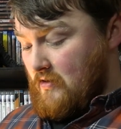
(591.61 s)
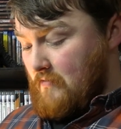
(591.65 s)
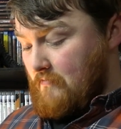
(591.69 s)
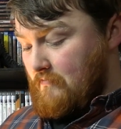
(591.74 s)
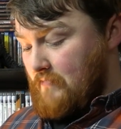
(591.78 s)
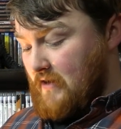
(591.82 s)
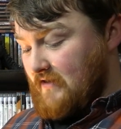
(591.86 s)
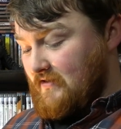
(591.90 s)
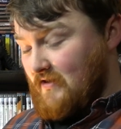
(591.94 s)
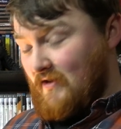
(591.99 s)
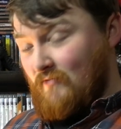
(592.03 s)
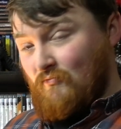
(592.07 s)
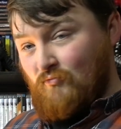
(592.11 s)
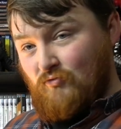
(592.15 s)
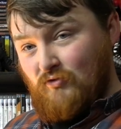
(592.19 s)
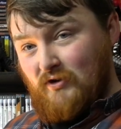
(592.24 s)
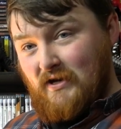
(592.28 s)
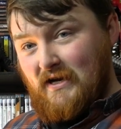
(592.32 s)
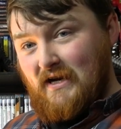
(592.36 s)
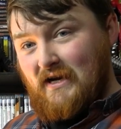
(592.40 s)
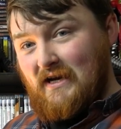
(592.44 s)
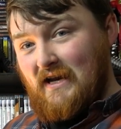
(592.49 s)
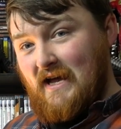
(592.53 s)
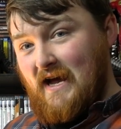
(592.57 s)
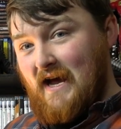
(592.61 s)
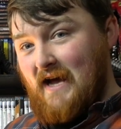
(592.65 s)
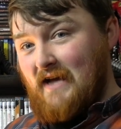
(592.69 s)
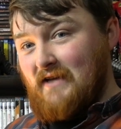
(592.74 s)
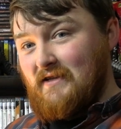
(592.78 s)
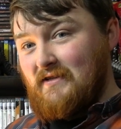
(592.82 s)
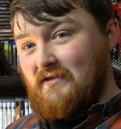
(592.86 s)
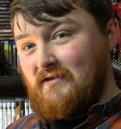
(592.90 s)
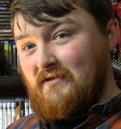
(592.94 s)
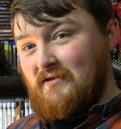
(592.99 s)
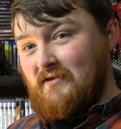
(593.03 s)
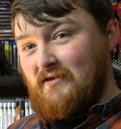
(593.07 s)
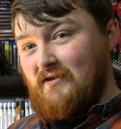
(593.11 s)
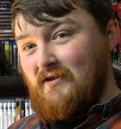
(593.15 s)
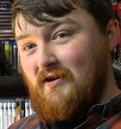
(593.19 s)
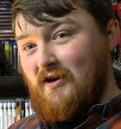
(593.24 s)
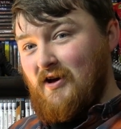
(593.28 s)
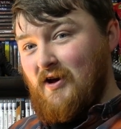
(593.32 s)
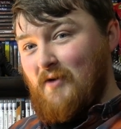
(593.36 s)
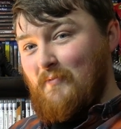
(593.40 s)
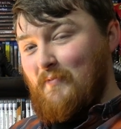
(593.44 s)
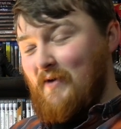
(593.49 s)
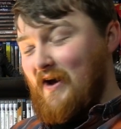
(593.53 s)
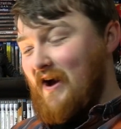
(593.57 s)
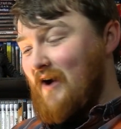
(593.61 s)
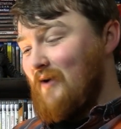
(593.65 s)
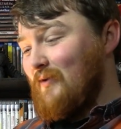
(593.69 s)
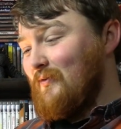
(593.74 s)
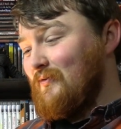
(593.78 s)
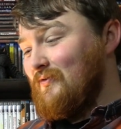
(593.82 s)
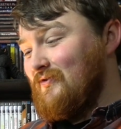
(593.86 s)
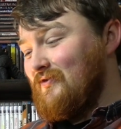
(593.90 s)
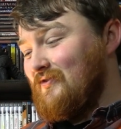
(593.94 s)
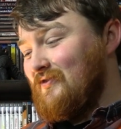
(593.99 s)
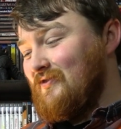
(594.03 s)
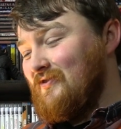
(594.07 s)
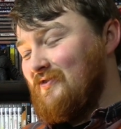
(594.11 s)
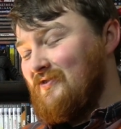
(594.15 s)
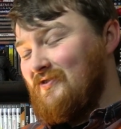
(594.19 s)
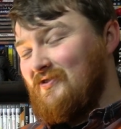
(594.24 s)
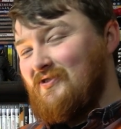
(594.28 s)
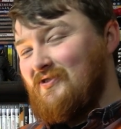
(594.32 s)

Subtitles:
But I'm really glad about